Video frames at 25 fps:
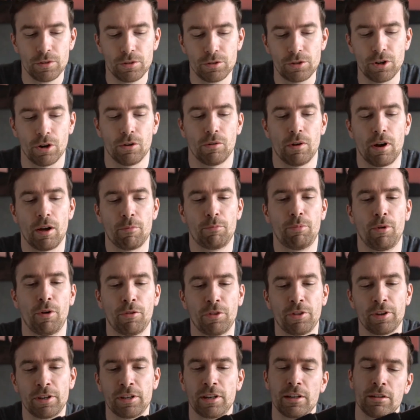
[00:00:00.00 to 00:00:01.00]
So I
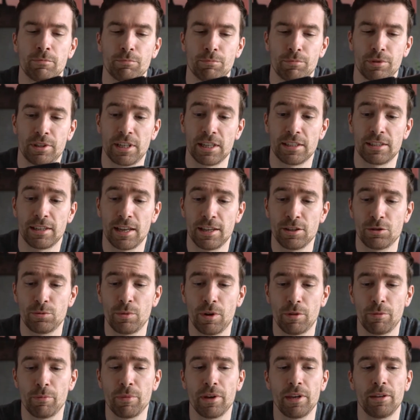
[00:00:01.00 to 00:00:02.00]
brought this lens
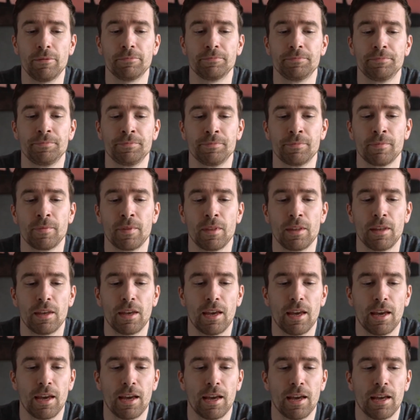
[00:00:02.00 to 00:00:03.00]
with me,
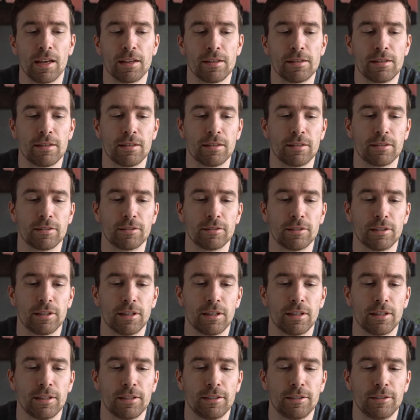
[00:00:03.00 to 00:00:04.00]
and
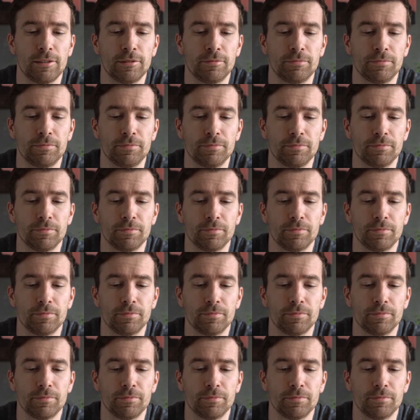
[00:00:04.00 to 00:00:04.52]
I